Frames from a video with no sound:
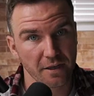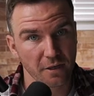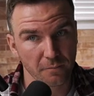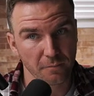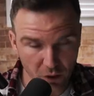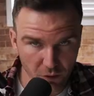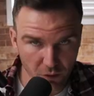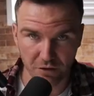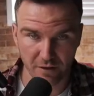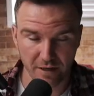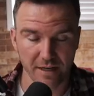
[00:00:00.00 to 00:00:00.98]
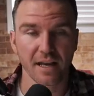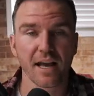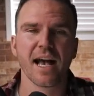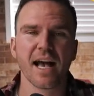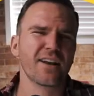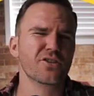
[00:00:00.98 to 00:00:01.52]
computer screen,
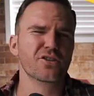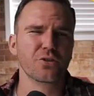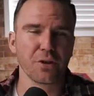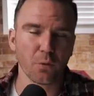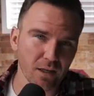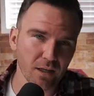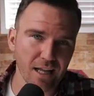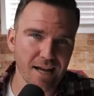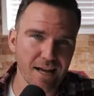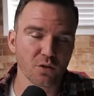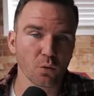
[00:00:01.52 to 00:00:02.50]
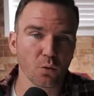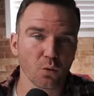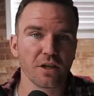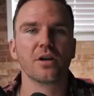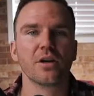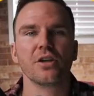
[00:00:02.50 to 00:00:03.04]
and I'll just show you one last tool that
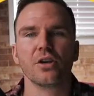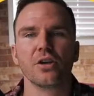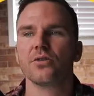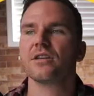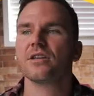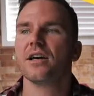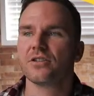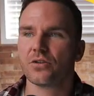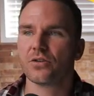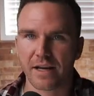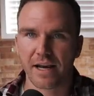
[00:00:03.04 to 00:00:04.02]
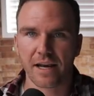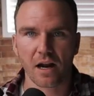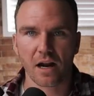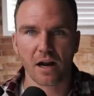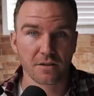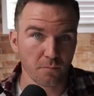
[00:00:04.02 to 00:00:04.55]
you can use to create some